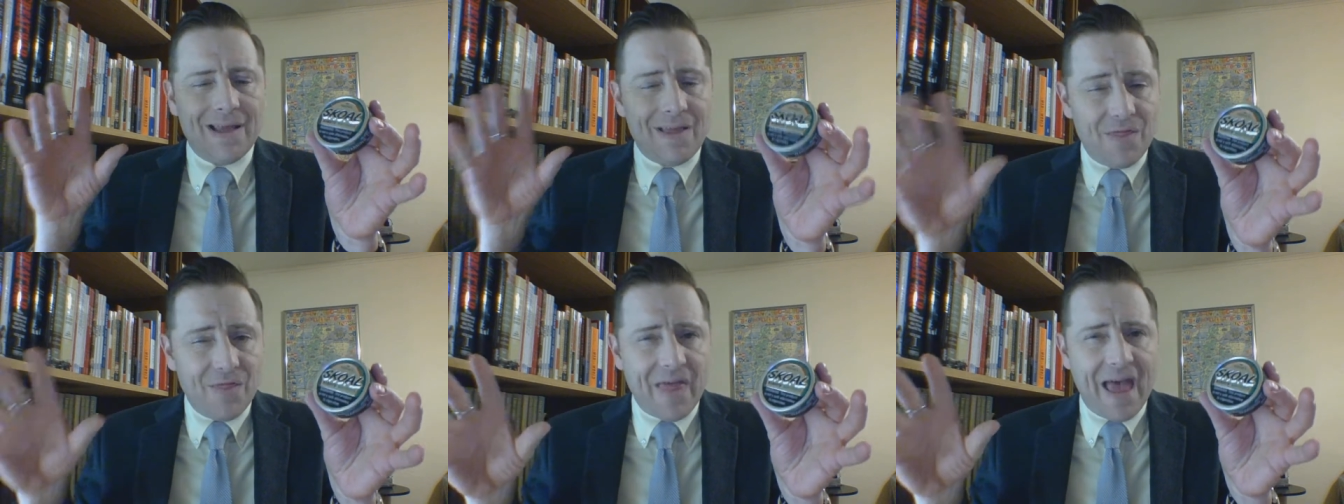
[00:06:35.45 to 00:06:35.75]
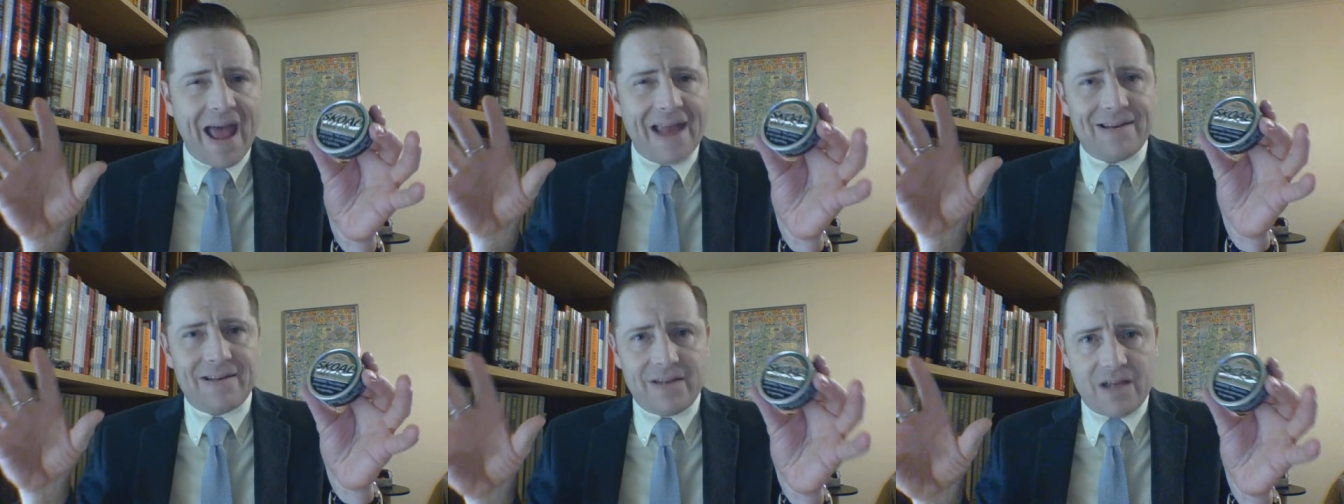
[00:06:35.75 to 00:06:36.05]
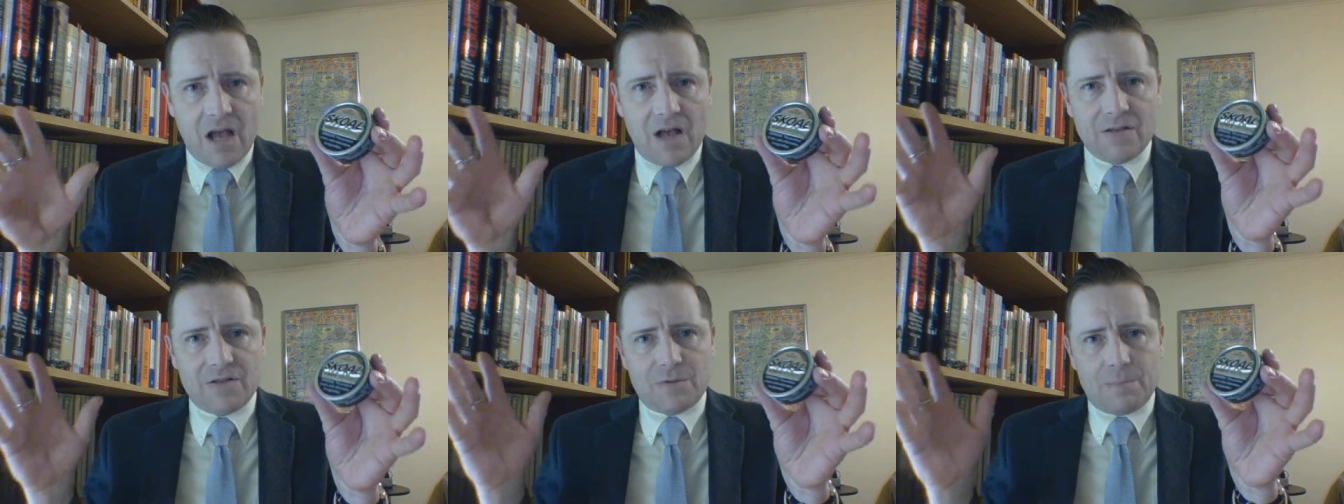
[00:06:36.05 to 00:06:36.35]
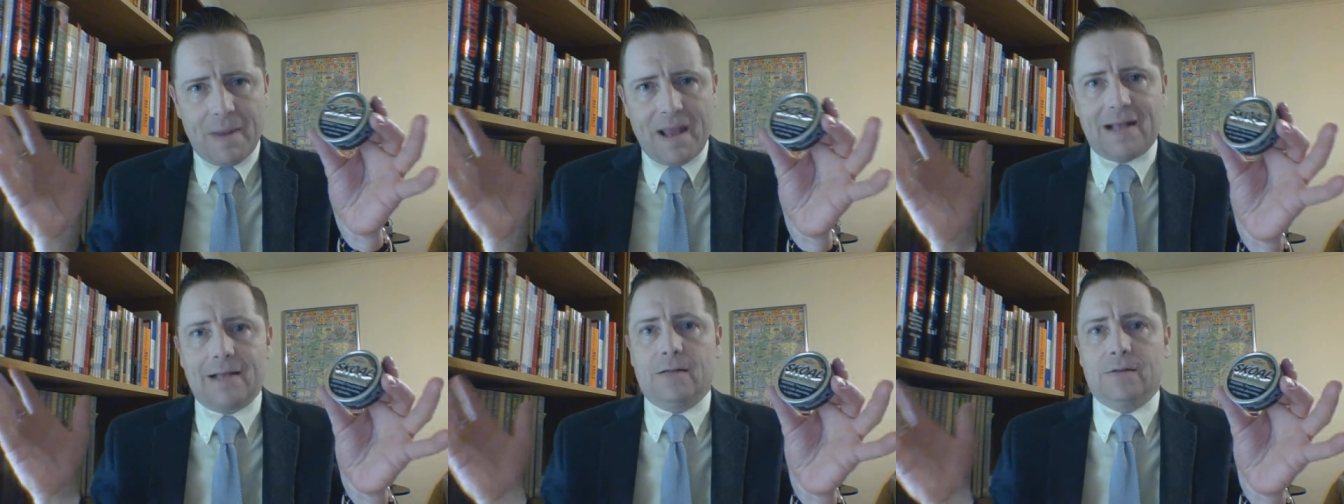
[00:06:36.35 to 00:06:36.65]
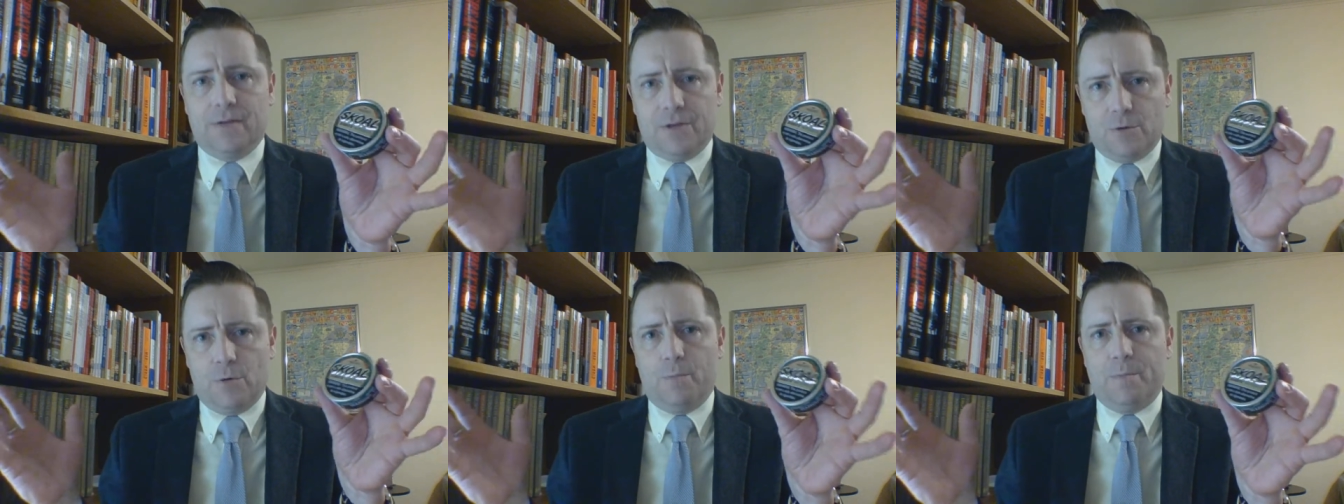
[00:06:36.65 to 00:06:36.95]
that does make a
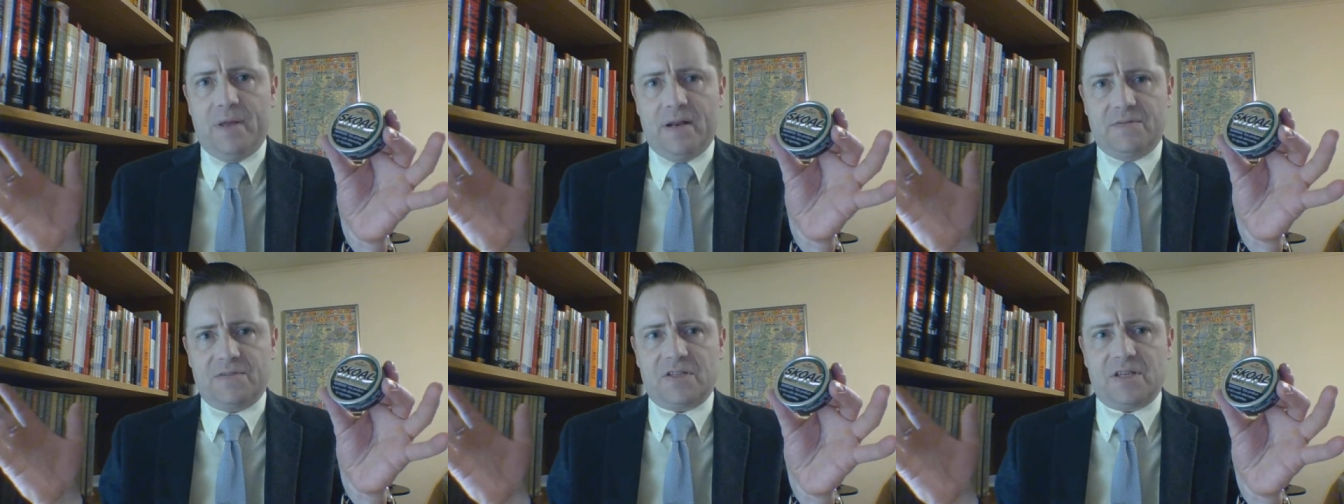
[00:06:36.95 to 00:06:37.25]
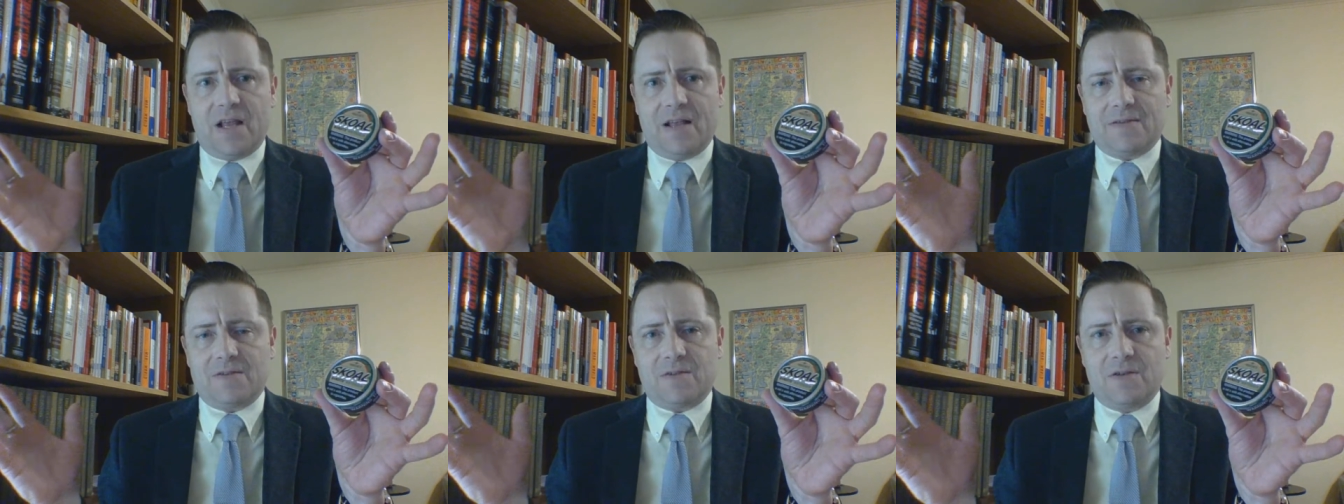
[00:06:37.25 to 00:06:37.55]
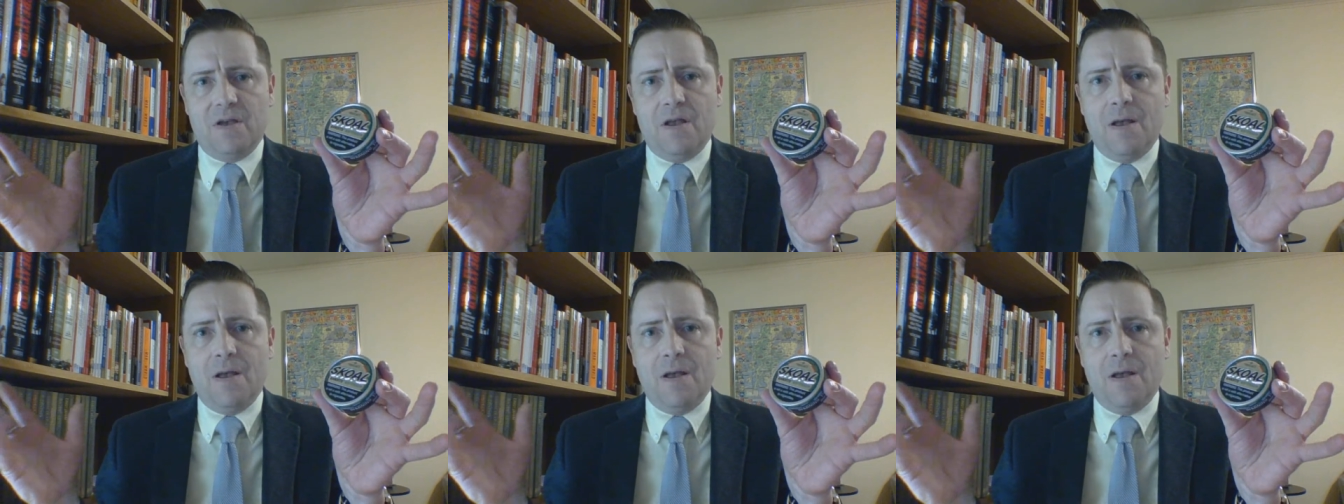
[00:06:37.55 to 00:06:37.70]
little bit of sense,